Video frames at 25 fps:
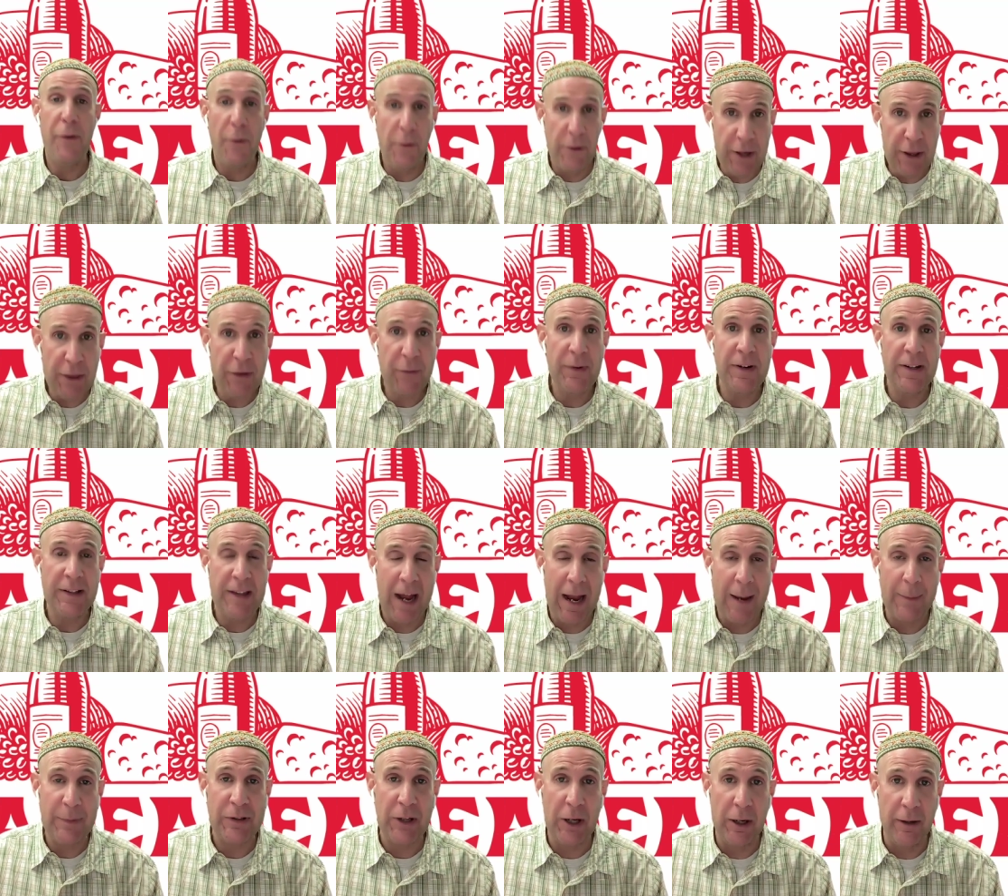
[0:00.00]
33
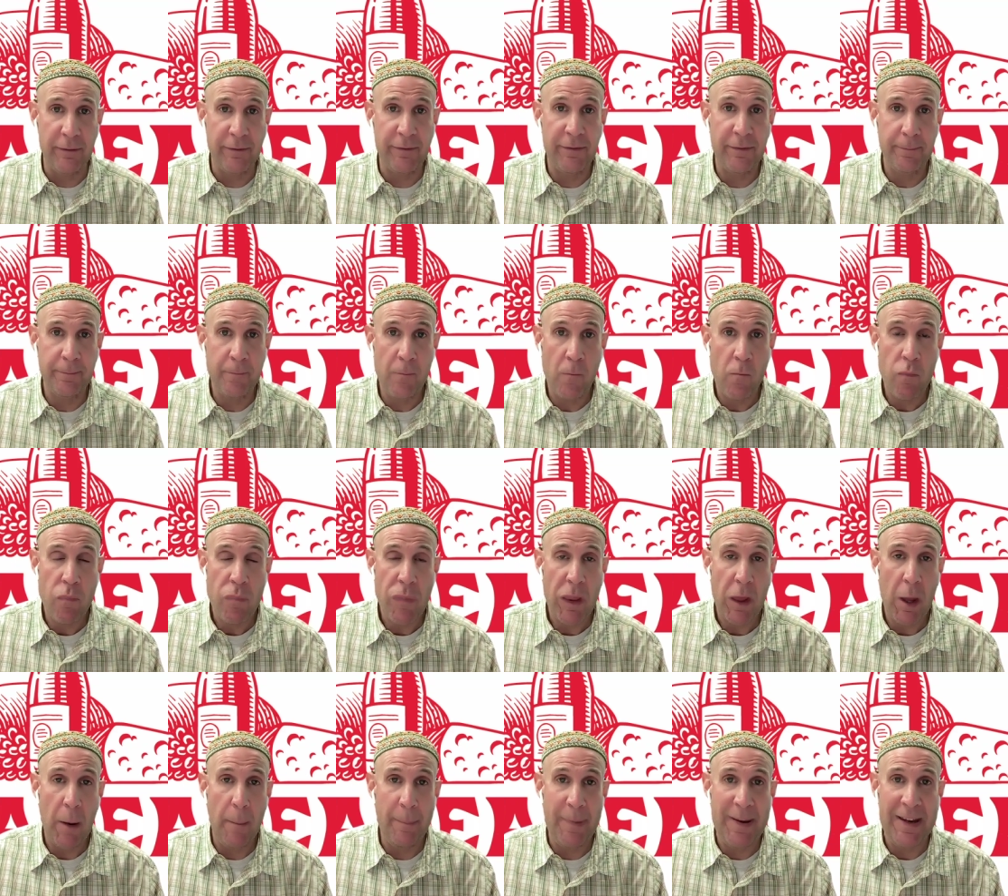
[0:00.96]
types of
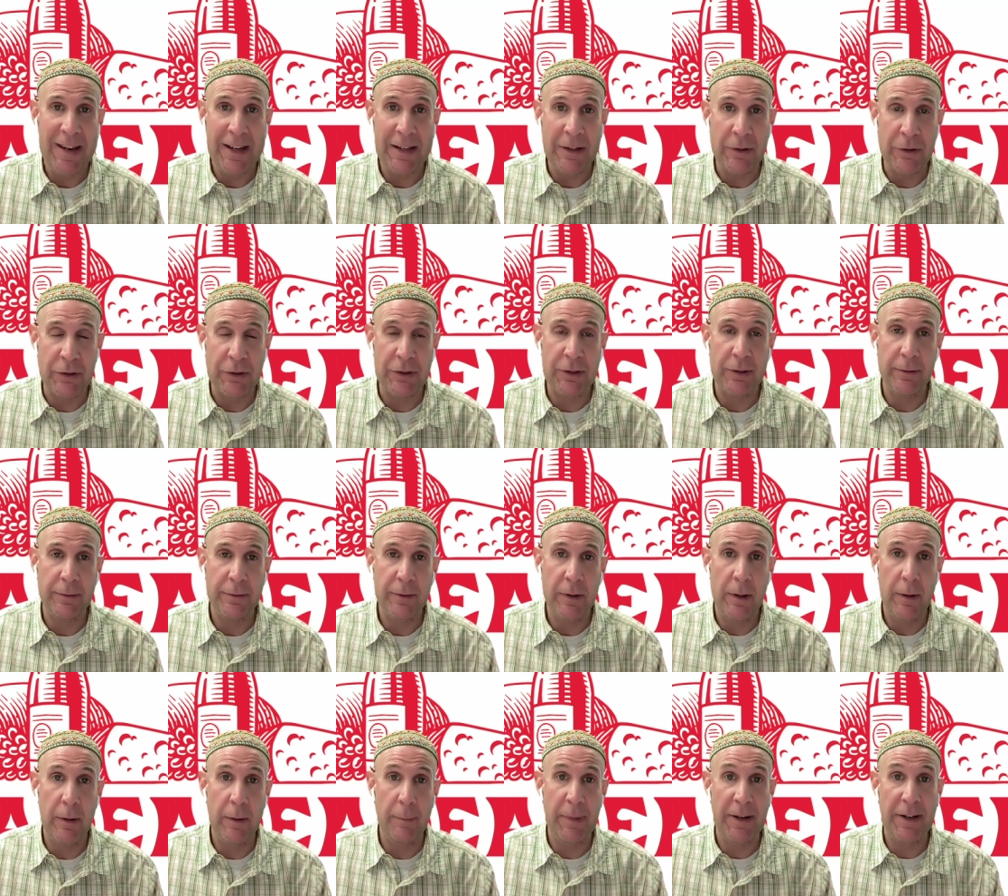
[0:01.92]
beans,
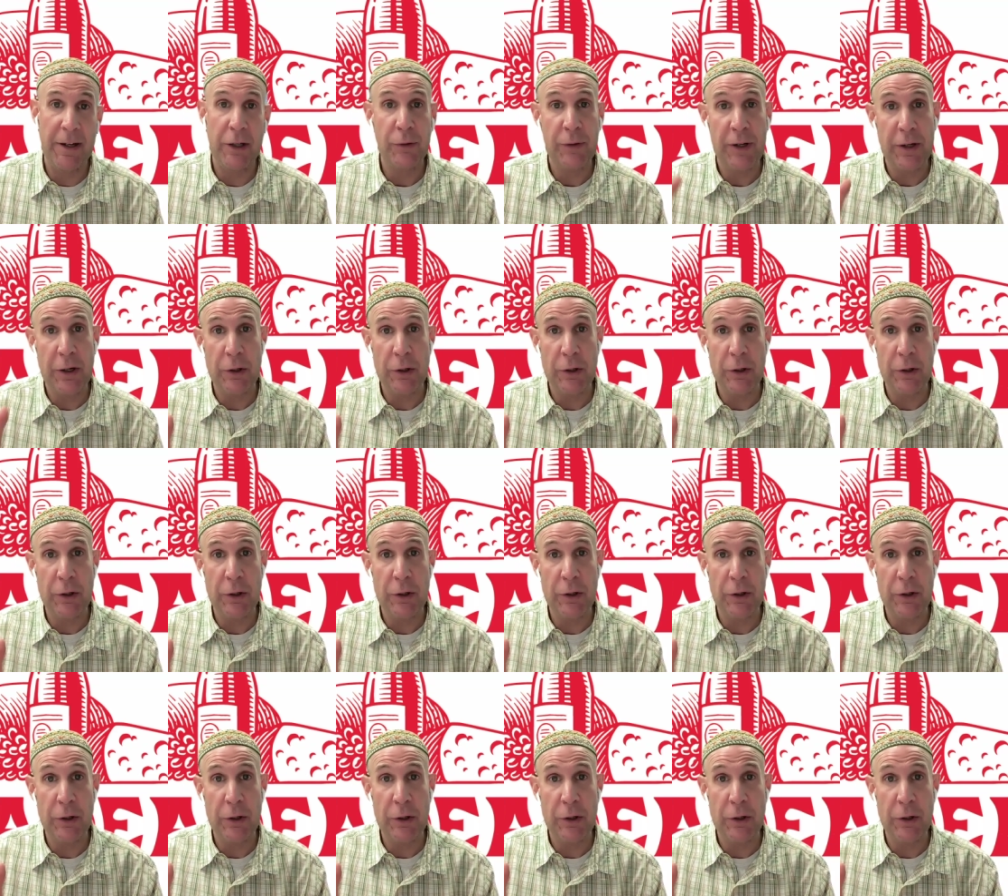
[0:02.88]
but